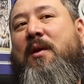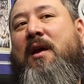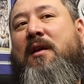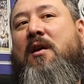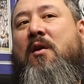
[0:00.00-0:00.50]
be
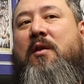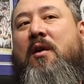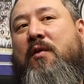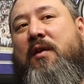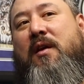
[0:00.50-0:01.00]
like,
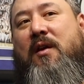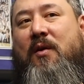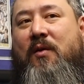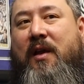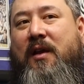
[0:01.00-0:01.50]
no, thank
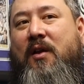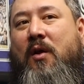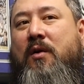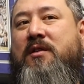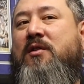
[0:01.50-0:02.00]
you. Like,
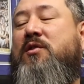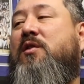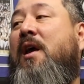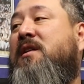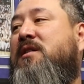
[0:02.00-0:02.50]
because
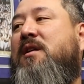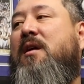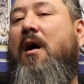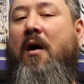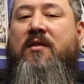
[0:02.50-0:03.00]
that's
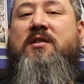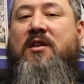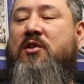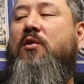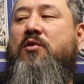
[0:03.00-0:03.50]

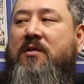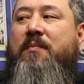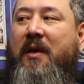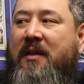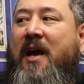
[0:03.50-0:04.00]
obviously children have
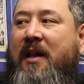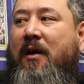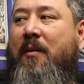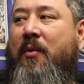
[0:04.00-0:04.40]
picked that up,